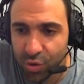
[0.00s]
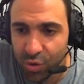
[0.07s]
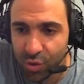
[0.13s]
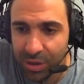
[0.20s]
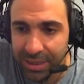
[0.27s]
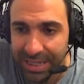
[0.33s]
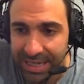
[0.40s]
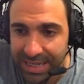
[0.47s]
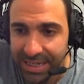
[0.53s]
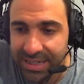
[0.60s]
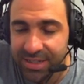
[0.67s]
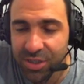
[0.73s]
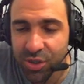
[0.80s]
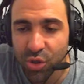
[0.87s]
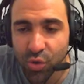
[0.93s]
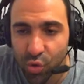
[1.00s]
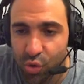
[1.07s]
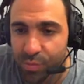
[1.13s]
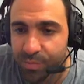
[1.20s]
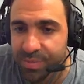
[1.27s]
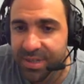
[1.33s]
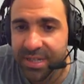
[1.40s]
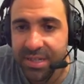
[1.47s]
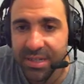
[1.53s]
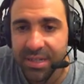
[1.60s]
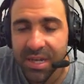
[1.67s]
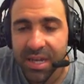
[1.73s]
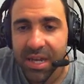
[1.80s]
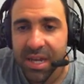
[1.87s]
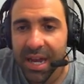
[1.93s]
leagues and groups and
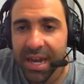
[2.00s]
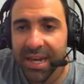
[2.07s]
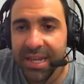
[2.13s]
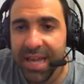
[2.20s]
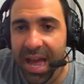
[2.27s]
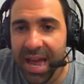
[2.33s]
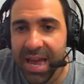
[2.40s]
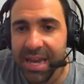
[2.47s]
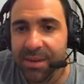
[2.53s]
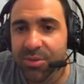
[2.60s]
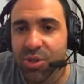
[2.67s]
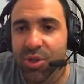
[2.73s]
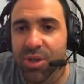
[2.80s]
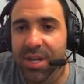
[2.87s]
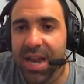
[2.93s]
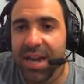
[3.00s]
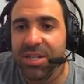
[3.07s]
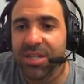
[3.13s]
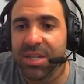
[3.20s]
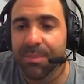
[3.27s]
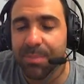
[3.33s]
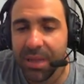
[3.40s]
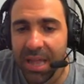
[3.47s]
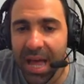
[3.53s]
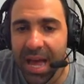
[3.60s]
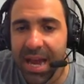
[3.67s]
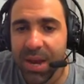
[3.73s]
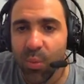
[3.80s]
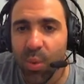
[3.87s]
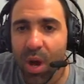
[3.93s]
games you can actually
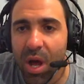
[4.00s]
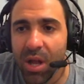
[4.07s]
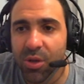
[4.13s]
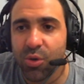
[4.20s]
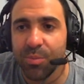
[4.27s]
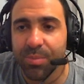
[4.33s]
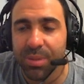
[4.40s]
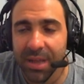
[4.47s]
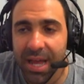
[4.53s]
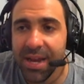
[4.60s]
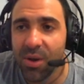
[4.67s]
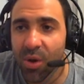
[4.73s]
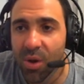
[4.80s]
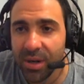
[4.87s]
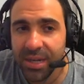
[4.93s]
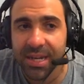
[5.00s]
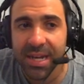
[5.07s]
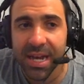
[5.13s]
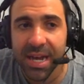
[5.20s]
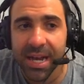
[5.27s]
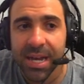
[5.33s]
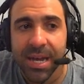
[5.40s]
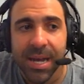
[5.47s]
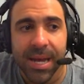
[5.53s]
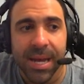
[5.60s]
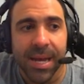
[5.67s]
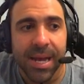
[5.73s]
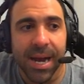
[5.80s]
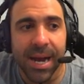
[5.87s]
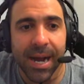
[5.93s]
play while you play on here.
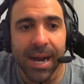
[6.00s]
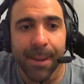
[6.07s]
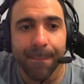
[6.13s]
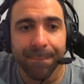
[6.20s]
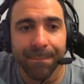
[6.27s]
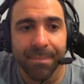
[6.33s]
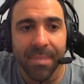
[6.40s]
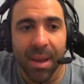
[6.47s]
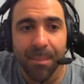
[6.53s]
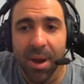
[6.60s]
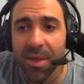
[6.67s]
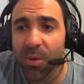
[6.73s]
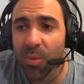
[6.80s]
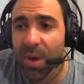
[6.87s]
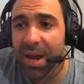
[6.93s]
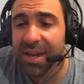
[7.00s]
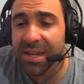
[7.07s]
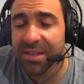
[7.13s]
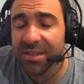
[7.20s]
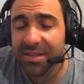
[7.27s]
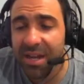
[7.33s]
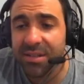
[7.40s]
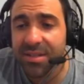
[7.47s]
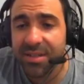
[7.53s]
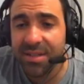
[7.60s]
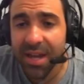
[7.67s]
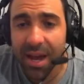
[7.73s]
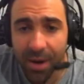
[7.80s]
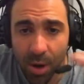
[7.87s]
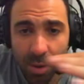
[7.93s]
By the way, it does
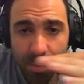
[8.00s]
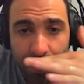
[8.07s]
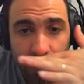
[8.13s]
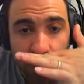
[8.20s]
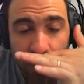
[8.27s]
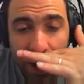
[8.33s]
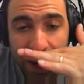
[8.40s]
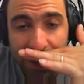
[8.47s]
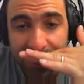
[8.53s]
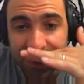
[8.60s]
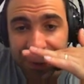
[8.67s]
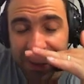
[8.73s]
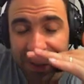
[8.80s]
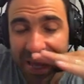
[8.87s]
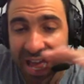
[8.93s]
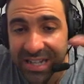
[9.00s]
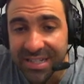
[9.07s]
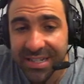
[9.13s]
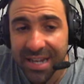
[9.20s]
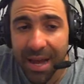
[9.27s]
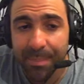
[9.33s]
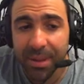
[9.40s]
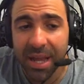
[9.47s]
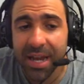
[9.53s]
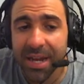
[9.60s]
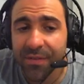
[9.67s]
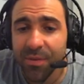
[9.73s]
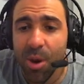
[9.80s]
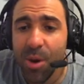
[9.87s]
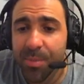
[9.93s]
start opening rounds. So you can start playing
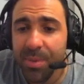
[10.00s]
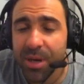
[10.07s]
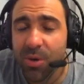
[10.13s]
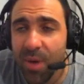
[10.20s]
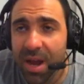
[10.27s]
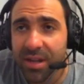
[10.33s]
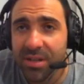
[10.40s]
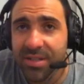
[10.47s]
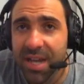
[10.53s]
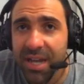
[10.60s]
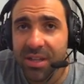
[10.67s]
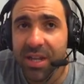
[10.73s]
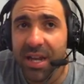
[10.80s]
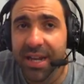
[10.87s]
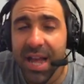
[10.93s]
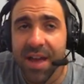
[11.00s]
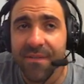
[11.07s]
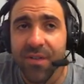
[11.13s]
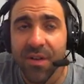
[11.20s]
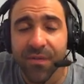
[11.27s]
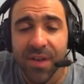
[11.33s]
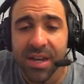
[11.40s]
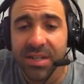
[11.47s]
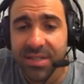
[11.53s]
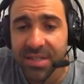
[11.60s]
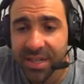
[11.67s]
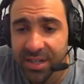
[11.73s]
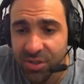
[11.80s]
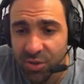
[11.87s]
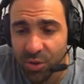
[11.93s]
from opening rounds. So unlike AFL
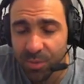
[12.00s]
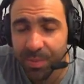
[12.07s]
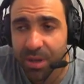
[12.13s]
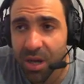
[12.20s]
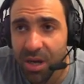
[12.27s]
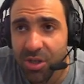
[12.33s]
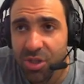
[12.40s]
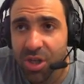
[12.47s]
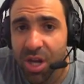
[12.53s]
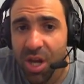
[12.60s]
Fantasy and SuperCoach